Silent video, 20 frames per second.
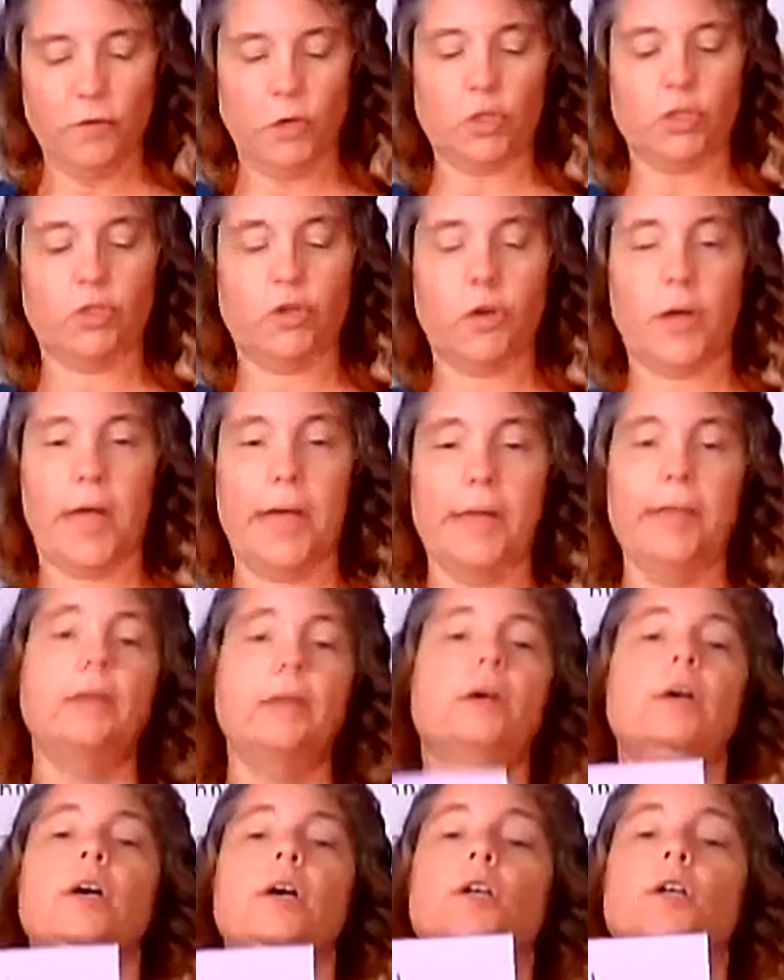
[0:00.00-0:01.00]
first, okay?
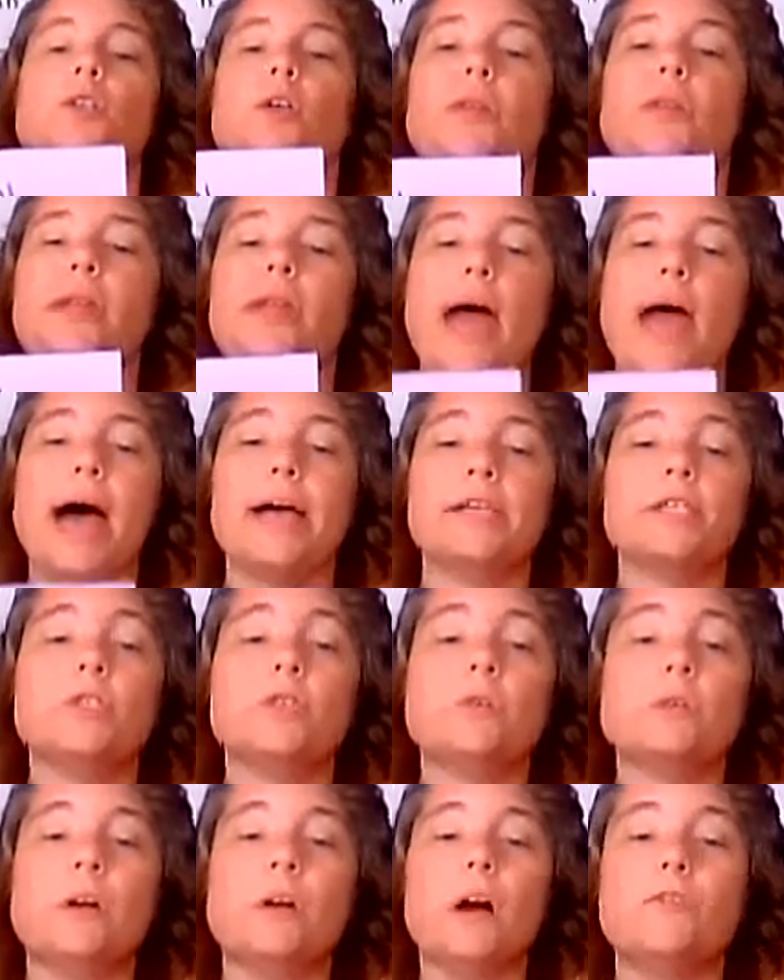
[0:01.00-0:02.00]
So the
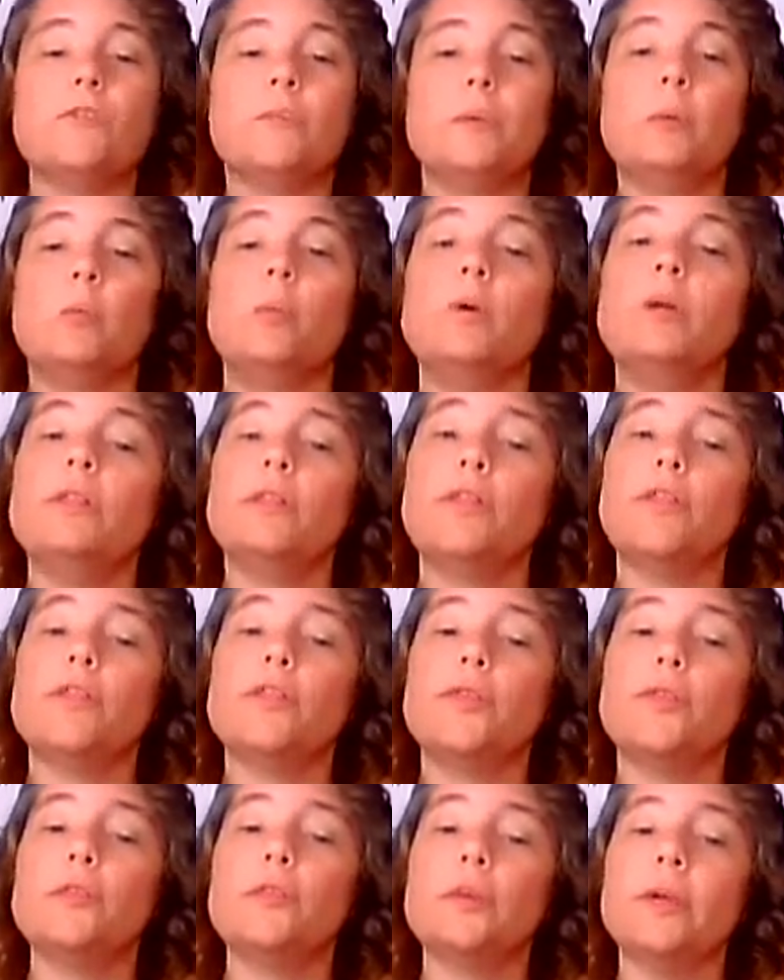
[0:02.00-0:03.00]
national government, what are
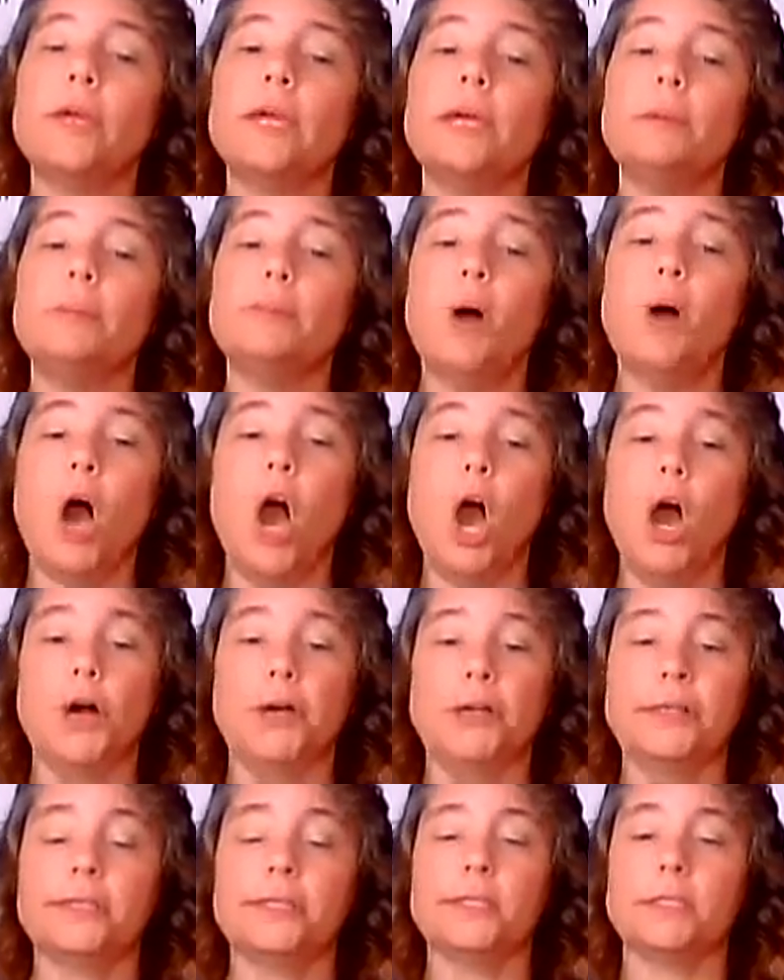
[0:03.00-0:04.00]
the three
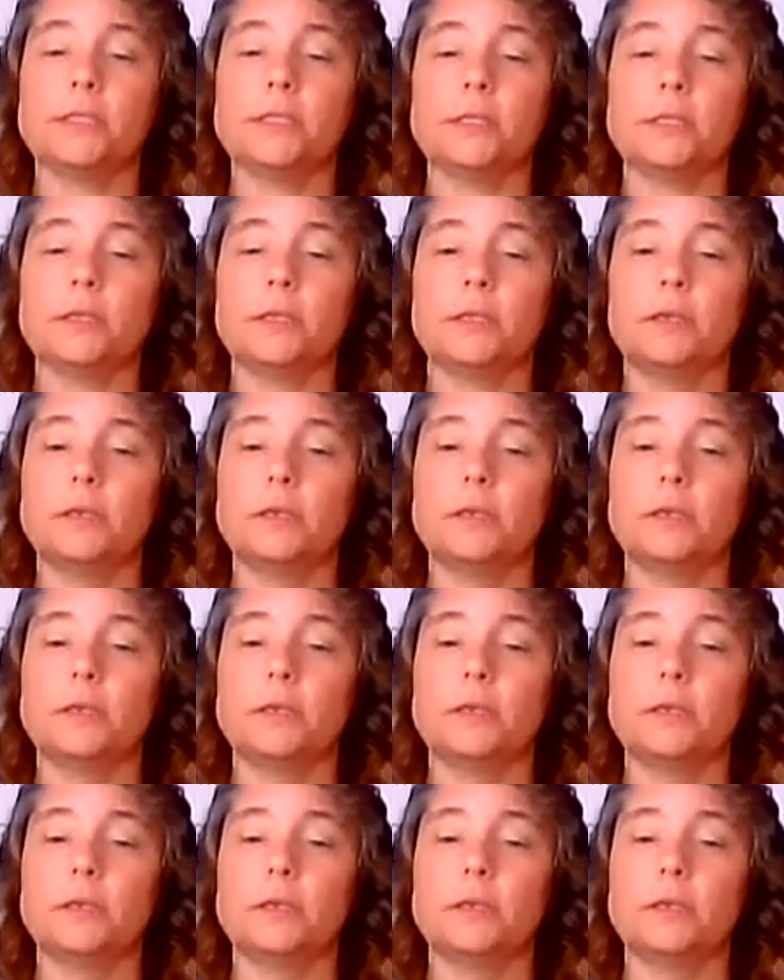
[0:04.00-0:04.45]
parts?